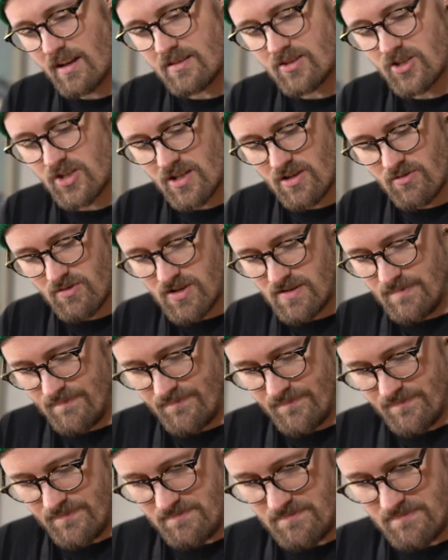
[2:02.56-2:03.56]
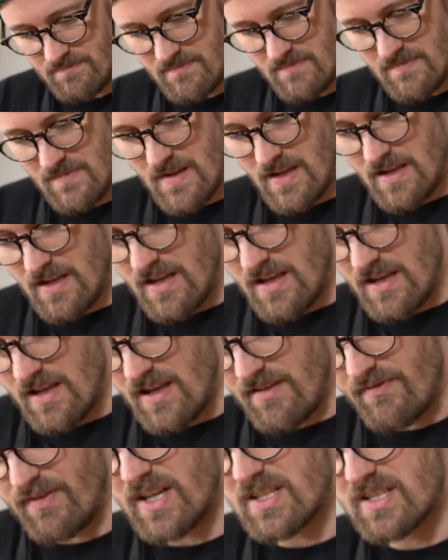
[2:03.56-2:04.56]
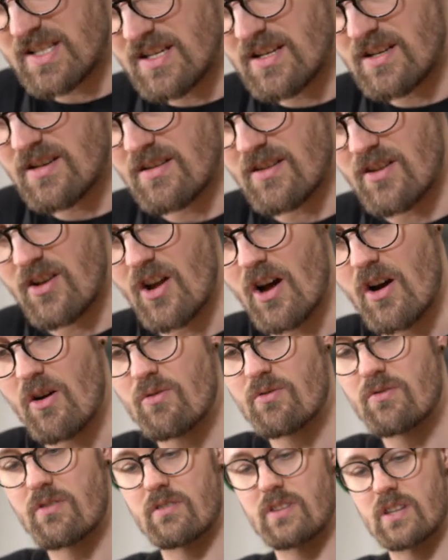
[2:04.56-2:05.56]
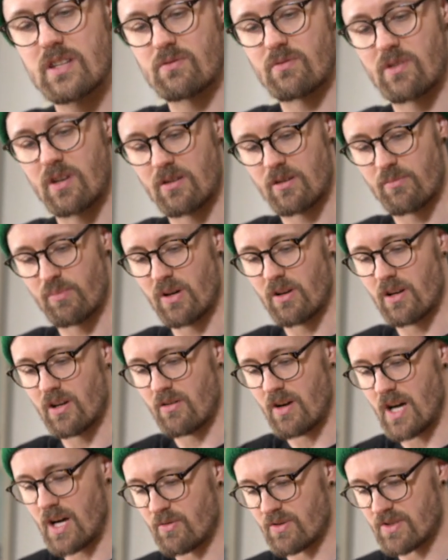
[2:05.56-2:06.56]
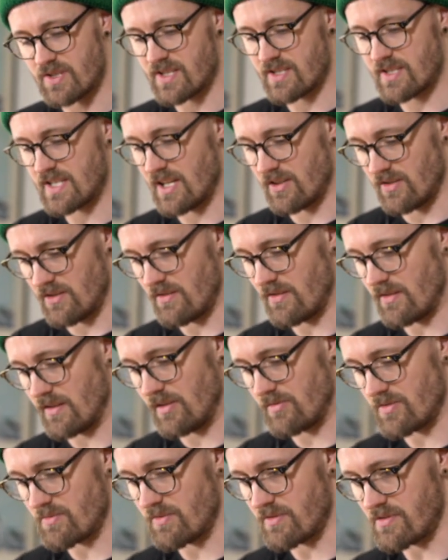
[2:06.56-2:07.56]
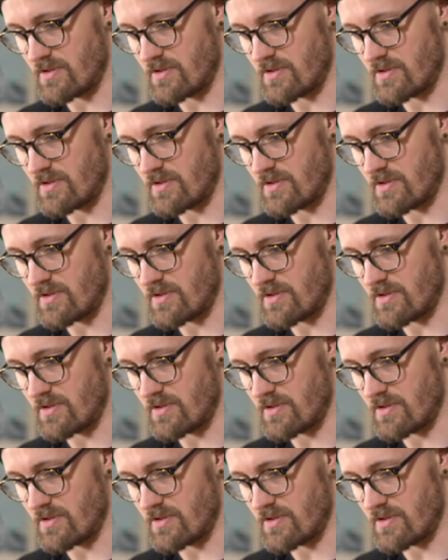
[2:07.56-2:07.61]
And do you know what? If I didn't know that these were Cocobolo, I would tell you that that was